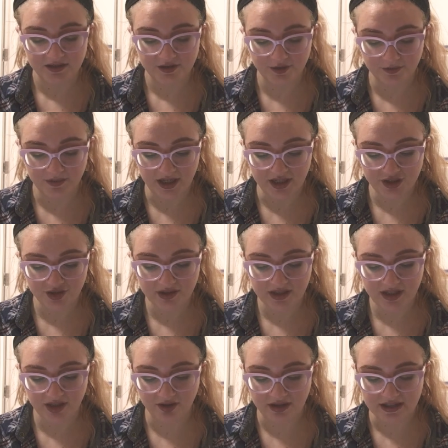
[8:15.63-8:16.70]
To measure
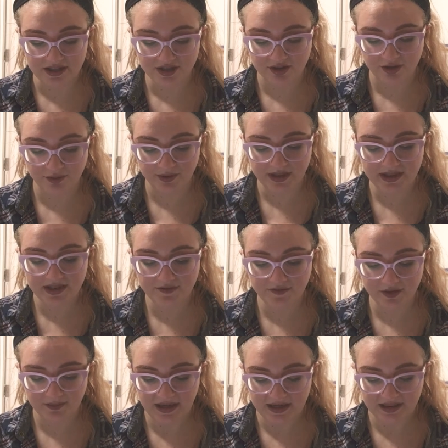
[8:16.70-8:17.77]
adherence, 3
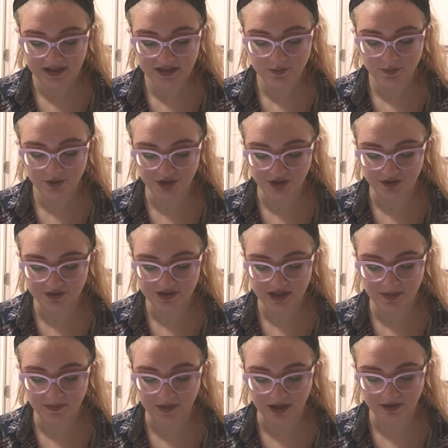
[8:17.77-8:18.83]
different methods were used
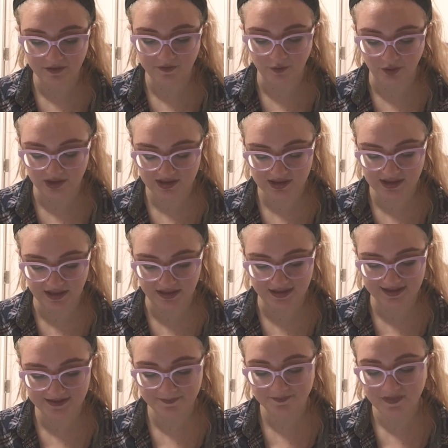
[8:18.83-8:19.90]
among the 4
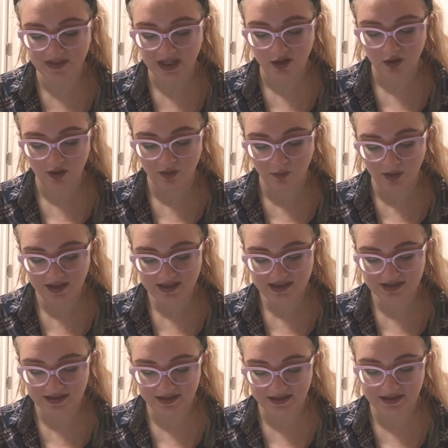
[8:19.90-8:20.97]
studies. One
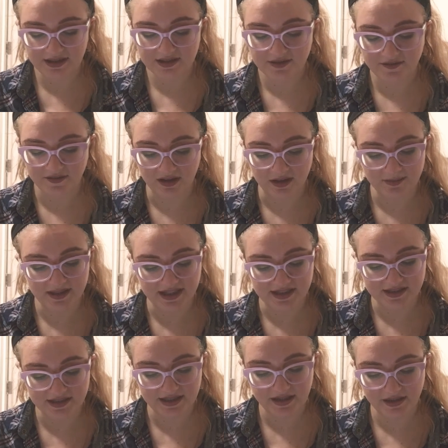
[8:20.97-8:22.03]
study developed a
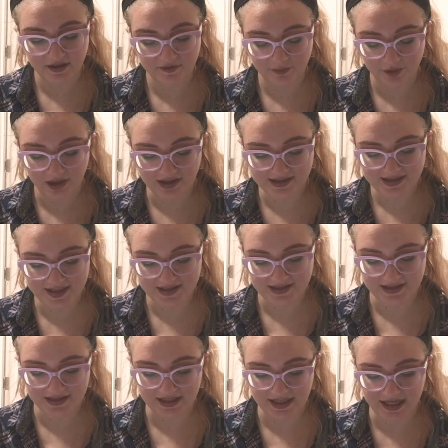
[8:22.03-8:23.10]
set of process
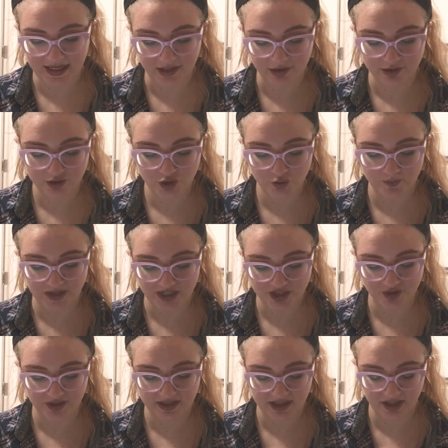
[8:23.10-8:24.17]
indicators to
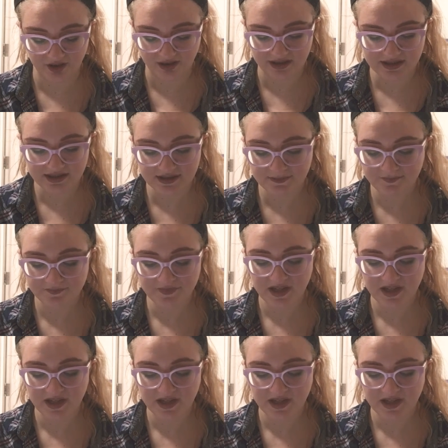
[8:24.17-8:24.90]
measure adherence.